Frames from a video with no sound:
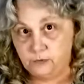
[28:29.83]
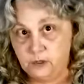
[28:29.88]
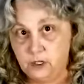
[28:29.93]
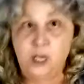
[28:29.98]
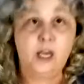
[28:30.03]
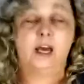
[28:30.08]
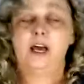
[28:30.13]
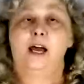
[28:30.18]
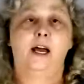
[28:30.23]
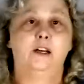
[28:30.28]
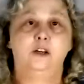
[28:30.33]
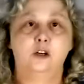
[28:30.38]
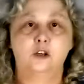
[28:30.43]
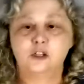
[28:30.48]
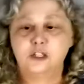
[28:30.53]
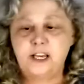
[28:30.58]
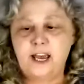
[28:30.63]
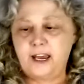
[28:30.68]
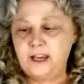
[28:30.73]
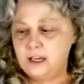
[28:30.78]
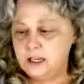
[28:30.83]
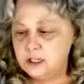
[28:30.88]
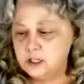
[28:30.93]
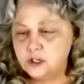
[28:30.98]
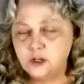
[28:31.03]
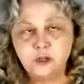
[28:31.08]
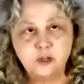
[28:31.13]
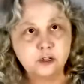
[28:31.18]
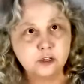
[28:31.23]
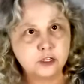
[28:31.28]
and you'll take it to your
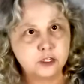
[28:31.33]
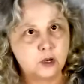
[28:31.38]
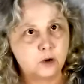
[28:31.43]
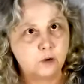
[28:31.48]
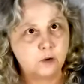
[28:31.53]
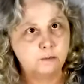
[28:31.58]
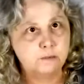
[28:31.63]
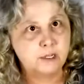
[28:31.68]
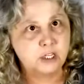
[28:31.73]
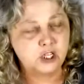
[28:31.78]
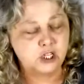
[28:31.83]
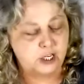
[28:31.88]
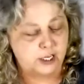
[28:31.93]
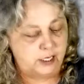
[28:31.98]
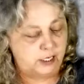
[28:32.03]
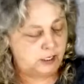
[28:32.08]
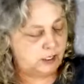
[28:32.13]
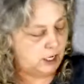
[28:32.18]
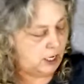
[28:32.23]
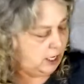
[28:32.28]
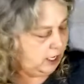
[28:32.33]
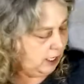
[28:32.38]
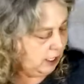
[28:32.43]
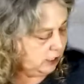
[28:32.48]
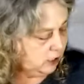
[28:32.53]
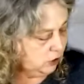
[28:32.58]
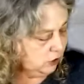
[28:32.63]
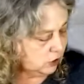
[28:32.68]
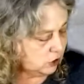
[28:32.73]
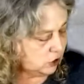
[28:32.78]
sewing machine, and you'll
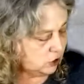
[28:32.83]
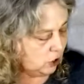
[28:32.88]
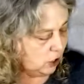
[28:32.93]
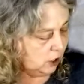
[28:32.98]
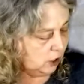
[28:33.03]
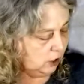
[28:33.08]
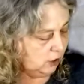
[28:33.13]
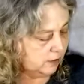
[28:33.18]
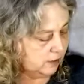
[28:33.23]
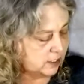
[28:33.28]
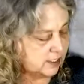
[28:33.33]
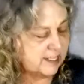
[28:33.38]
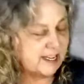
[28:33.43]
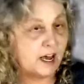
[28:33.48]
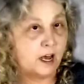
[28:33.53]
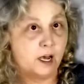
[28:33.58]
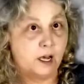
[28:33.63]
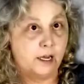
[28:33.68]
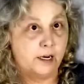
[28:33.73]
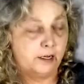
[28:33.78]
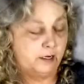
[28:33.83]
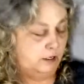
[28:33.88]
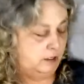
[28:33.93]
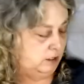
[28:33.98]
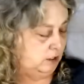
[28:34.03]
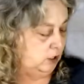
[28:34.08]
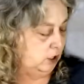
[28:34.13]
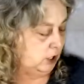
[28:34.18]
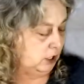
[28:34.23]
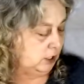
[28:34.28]
start on the side. You're
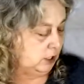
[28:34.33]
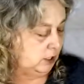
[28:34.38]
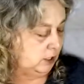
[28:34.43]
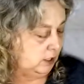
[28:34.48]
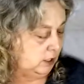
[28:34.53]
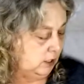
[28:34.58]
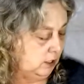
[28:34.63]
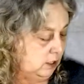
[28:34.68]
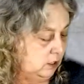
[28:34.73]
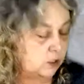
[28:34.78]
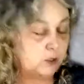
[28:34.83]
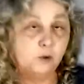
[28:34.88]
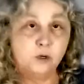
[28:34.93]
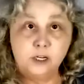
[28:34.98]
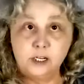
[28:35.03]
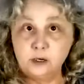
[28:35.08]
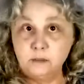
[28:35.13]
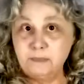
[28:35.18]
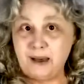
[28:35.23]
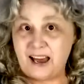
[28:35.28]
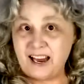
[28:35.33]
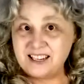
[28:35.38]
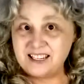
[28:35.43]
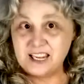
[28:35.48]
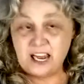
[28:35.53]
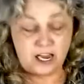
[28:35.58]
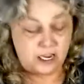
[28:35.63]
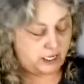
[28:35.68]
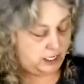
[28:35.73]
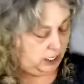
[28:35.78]
going to do a little back tack
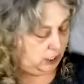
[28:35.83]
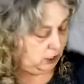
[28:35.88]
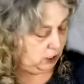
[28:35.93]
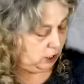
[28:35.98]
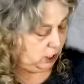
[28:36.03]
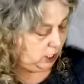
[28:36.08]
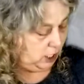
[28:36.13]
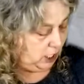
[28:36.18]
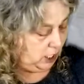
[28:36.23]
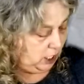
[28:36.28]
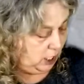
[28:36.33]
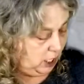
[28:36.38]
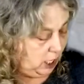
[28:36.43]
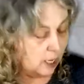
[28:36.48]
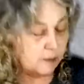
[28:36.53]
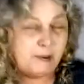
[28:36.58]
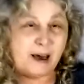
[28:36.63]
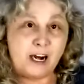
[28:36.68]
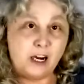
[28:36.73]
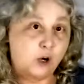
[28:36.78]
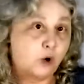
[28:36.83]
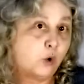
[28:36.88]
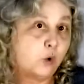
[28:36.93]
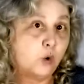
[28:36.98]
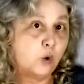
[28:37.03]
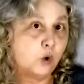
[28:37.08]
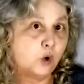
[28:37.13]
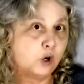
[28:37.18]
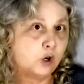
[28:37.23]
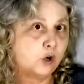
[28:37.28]
here. About
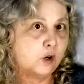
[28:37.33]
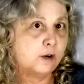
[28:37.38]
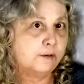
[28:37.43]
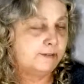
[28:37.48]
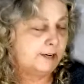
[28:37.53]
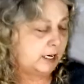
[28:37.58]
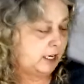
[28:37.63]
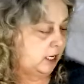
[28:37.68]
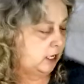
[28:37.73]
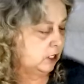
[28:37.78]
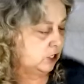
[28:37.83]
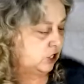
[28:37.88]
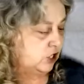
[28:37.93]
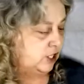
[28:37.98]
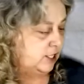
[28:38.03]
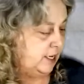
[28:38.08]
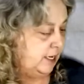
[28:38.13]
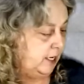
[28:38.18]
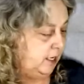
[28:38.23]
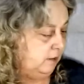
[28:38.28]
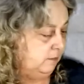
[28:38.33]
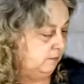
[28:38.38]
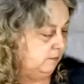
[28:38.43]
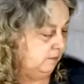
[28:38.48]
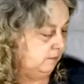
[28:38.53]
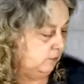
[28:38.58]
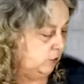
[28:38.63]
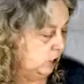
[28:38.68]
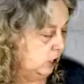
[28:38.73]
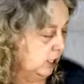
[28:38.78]
1/4 of an inch seam, you're
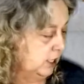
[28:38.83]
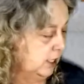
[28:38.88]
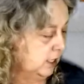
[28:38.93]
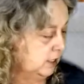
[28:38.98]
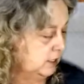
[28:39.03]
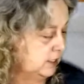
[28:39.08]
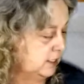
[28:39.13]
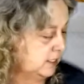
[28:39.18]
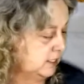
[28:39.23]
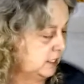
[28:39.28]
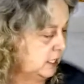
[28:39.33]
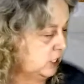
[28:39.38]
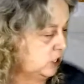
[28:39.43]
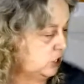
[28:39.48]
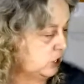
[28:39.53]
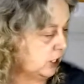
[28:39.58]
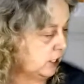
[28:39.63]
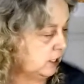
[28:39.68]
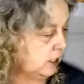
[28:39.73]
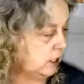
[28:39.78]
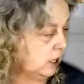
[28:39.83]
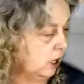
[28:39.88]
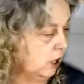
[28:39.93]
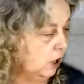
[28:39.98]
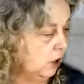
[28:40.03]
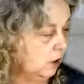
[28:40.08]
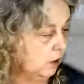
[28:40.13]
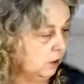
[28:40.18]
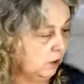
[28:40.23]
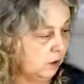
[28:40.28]
going to stitch it
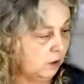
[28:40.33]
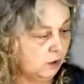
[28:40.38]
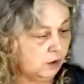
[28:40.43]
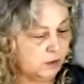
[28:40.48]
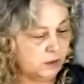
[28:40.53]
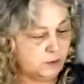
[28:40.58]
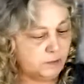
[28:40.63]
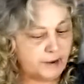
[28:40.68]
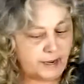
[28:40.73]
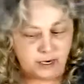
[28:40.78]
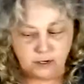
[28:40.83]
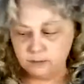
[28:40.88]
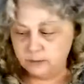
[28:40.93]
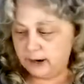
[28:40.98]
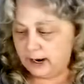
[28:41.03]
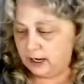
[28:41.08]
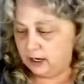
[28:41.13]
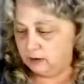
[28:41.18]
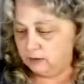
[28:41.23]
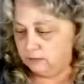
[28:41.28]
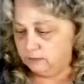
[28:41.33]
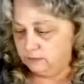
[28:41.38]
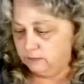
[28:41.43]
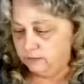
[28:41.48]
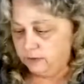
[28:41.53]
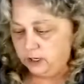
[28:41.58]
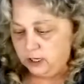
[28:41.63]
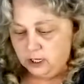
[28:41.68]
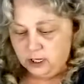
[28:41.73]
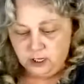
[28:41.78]
all the way around
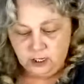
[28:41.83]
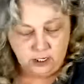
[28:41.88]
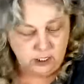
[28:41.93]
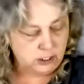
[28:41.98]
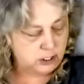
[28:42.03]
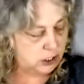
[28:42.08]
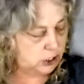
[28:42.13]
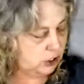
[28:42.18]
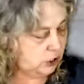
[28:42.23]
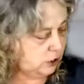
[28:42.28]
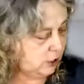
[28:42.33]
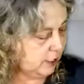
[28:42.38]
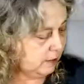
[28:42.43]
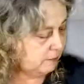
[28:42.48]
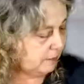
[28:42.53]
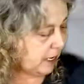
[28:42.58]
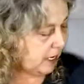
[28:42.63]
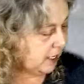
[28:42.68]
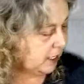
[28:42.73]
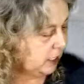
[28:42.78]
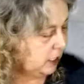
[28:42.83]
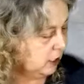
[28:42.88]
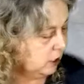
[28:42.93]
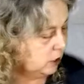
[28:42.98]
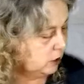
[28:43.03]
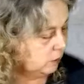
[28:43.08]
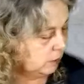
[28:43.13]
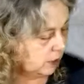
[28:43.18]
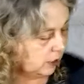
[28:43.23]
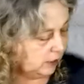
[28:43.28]
until you get back here. You want to
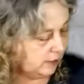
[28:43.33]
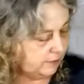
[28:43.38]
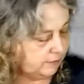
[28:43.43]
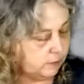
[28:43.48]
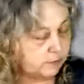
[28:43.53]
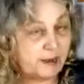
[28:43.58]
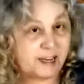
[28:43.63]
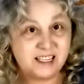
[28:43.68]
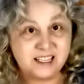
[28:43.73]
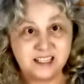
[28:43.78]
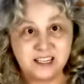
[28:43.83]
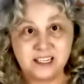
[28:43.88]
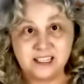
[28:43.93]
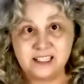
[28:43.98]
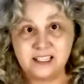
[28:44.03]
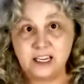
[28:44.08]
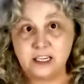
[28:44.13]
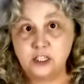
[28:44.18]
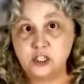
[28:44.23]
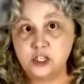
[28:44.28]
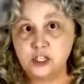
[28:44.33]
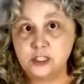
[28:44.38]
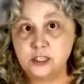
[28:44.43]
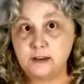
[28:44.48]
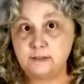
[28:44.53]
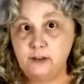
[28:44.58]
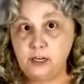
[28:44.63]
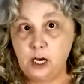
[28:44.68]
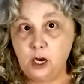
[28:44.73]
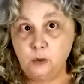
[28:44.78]
leave about 6 inches of an
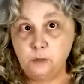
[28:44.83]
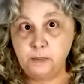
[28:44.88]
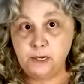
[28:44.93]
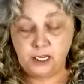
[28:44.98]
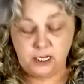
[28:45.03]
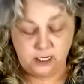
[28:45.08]
opening,